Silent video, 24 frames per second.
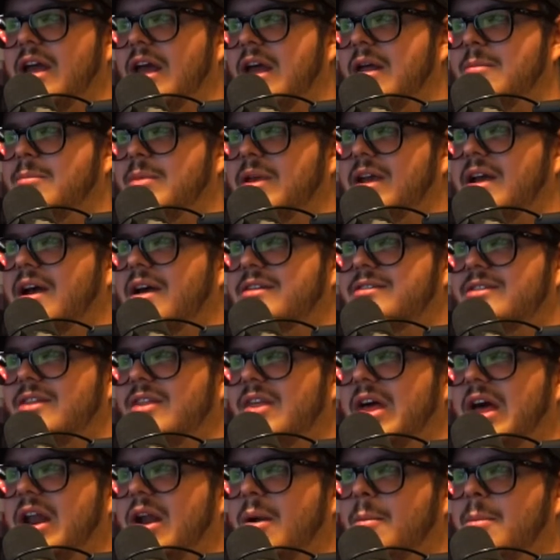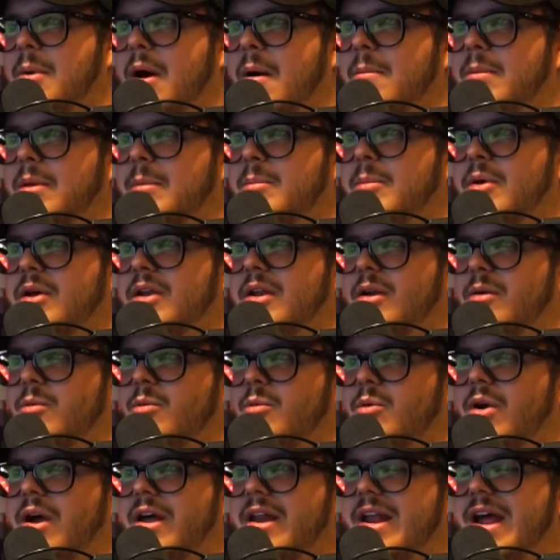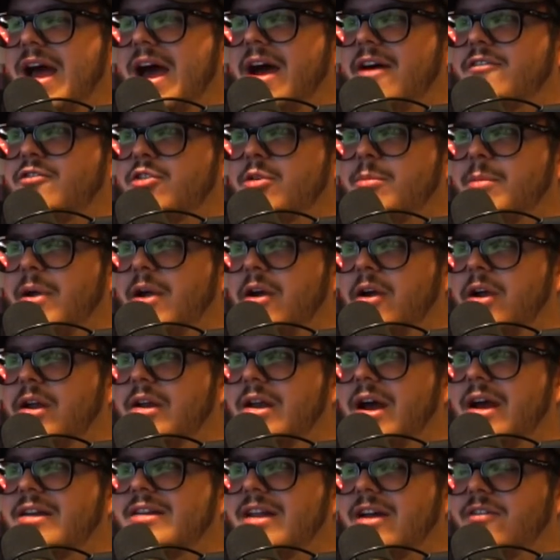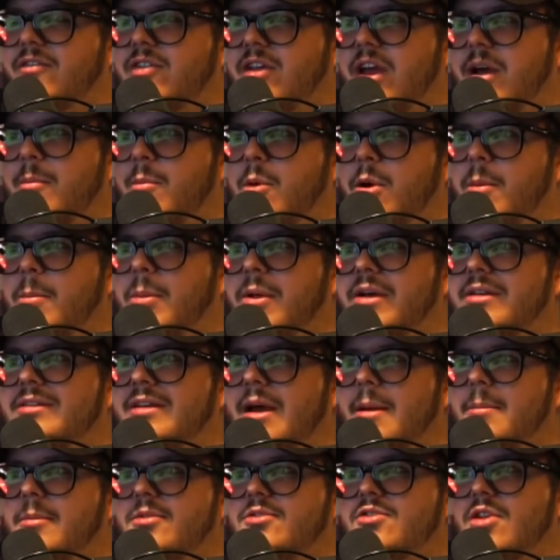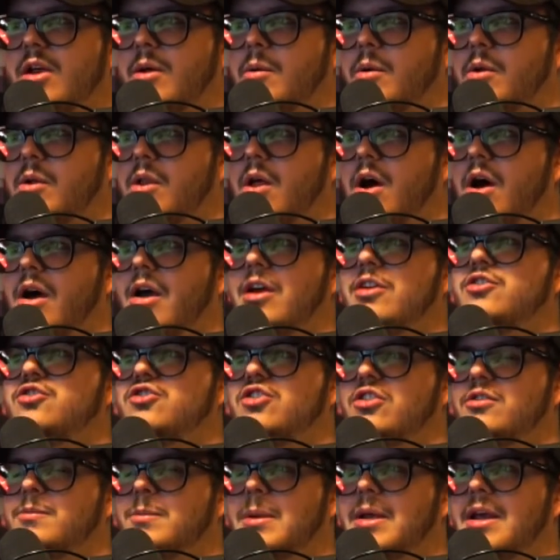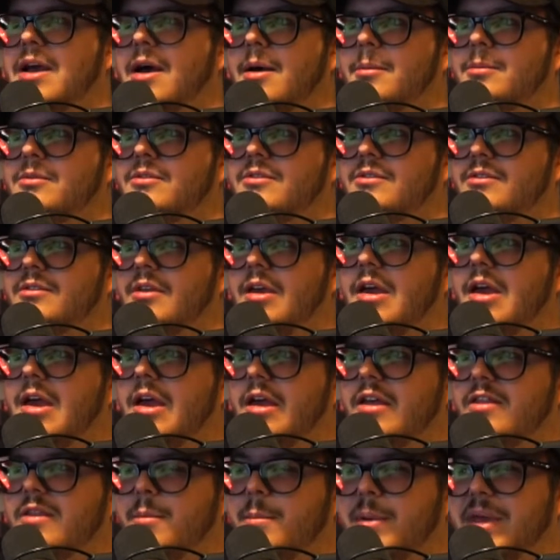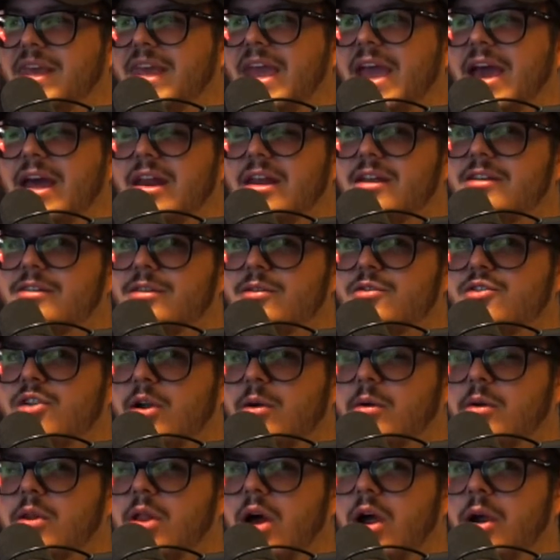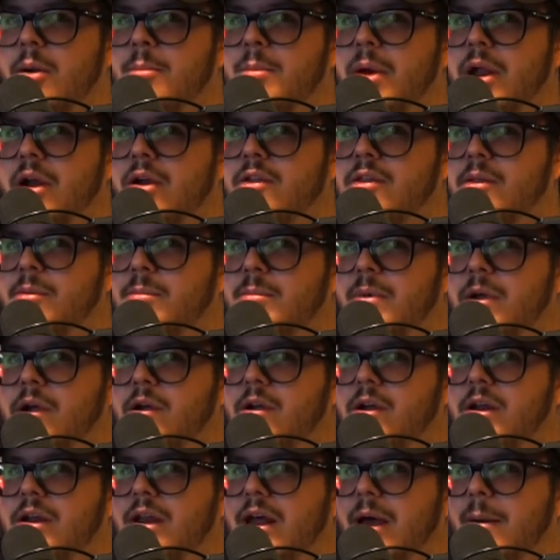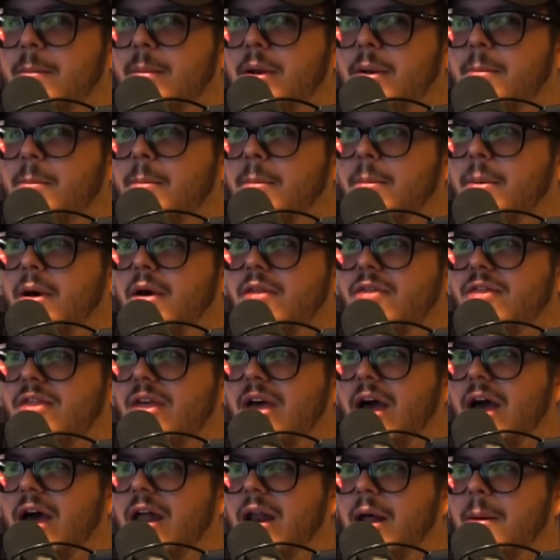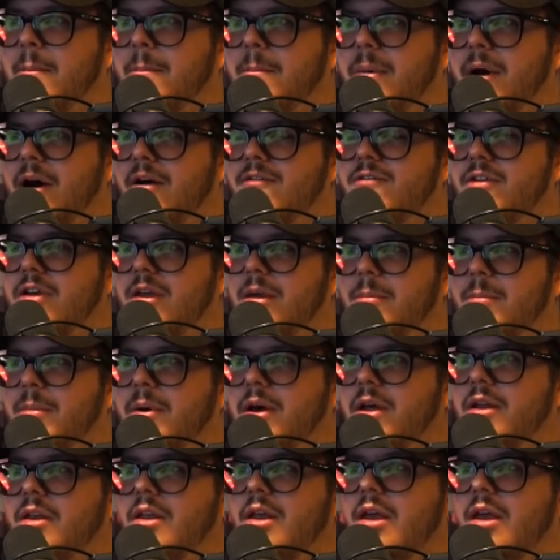and because of that, I'll probably put it right after Buried. I definitely have more playtime of Shangri-La, and just because the mechanics of Shangri-La are better than Buried, I'm going to put that above it, but